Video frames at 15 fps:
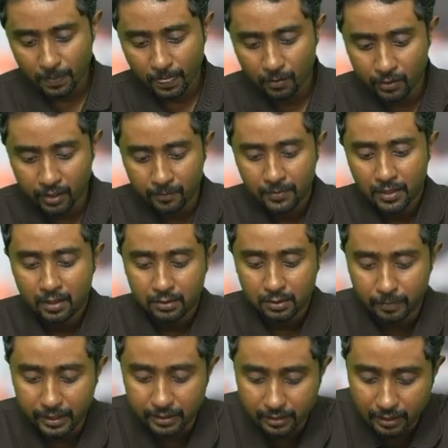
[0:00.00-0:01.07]
Okay, so
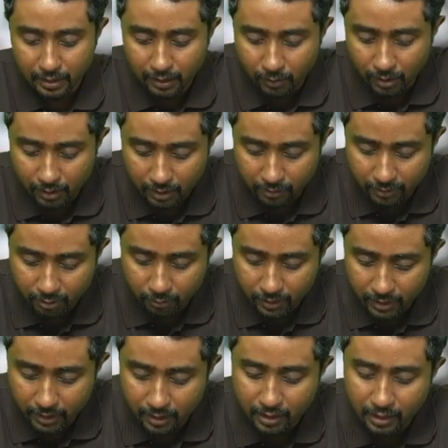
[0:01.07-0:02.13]
basically what are we doing
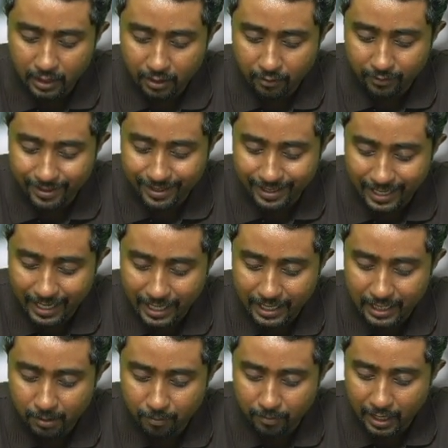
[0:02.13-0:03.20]
here? We are
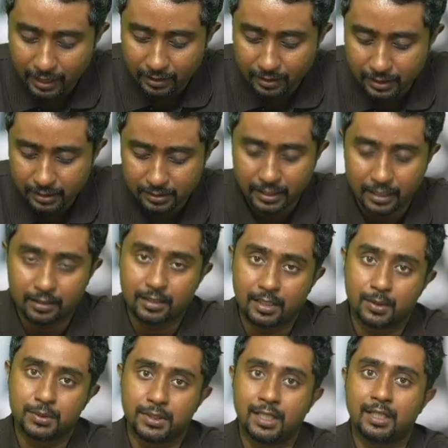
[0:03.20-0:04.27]
adding back this
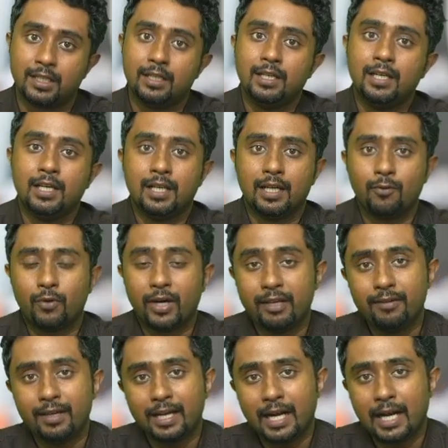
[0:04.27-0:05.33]
10,000. Why
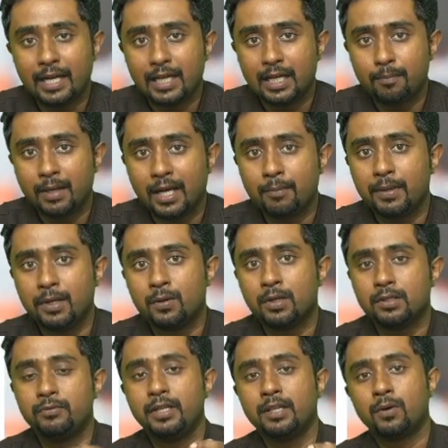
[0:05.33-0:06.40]
we are adding it back?
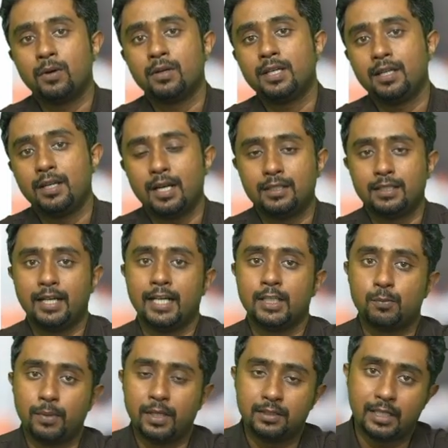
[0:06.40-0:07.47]
Because we wrote it as an
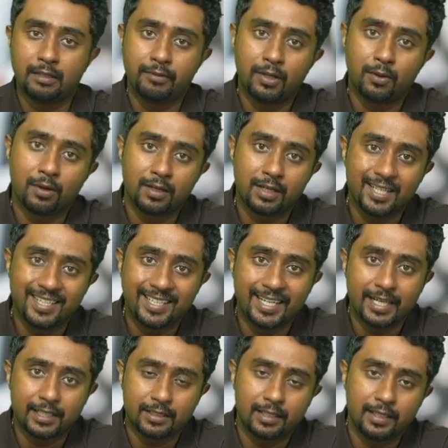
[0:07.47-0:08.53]
expense and we already
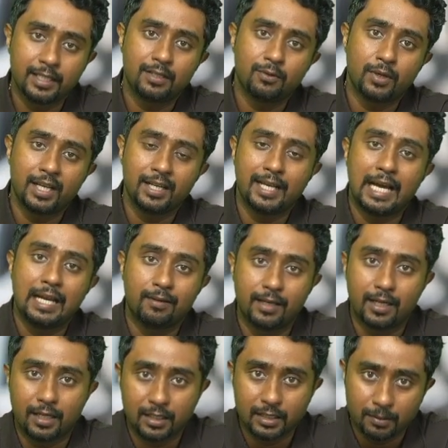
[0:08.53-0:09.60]
deducted it while
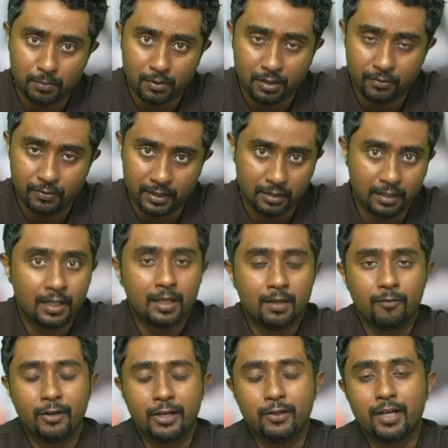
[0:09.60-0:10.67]
calculating the profit.
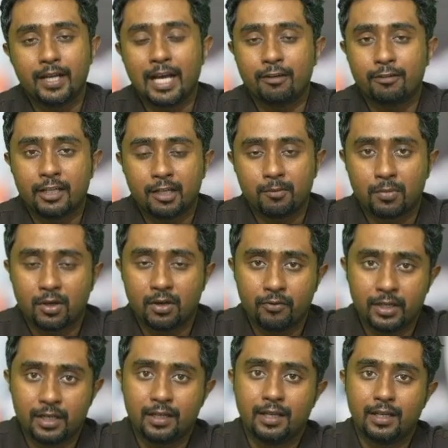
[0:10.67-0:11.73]
When you are calculating
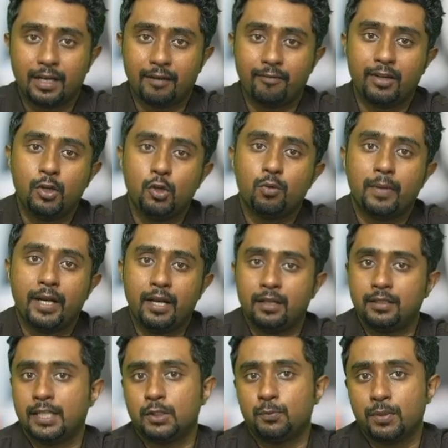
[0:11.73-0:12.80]
profit, revenue
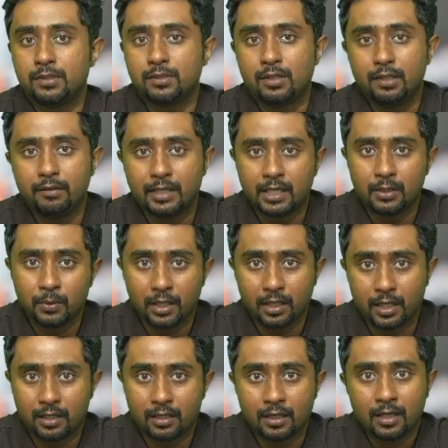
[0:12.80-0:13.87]
minus expense only we are doing,
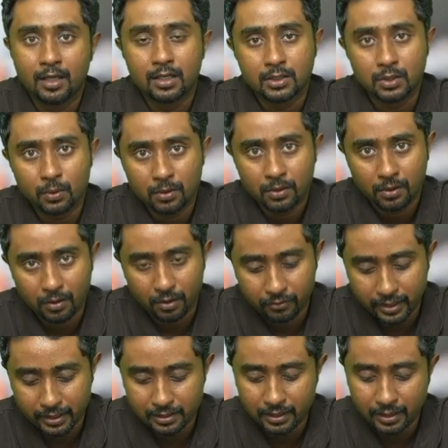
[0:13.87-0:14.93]
right? So
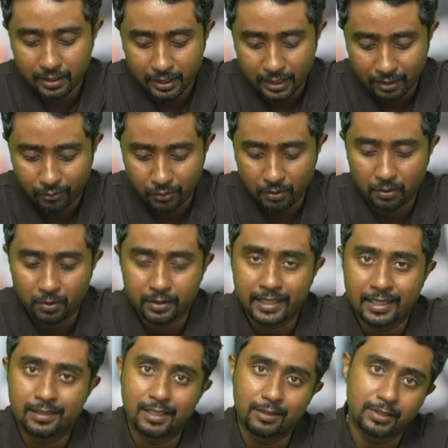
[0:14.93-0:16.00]
obviously if you wrote
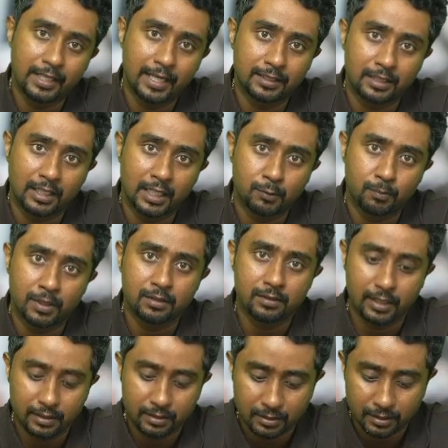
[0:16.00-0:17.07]
10,000 as an expense,
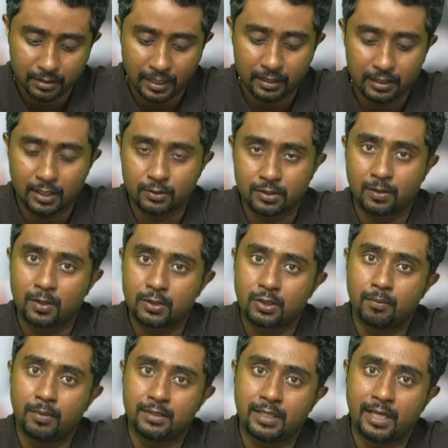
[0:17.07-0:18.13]
this 10,000 also
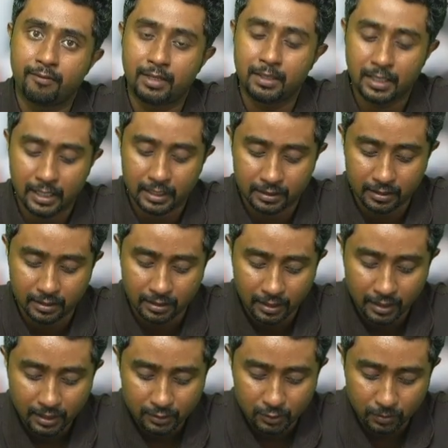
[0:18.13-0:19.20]
must have been deducted.
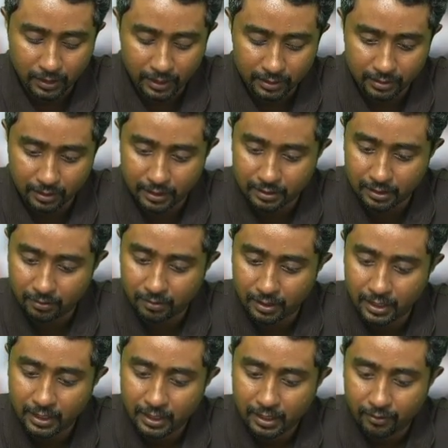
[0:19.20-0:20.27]
So that is the reason
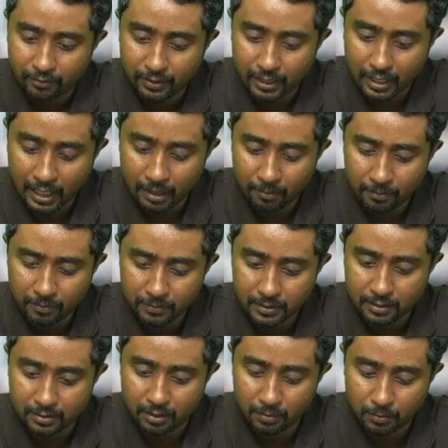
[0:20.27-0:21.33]
why I am
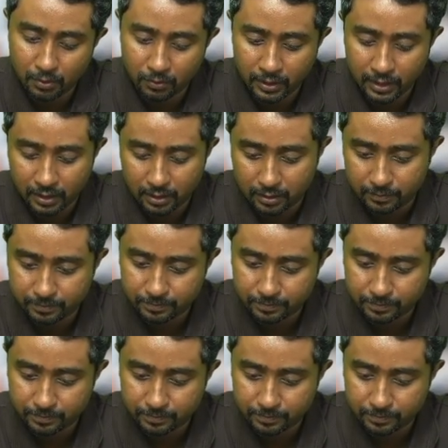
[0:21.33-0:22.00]
just removing it.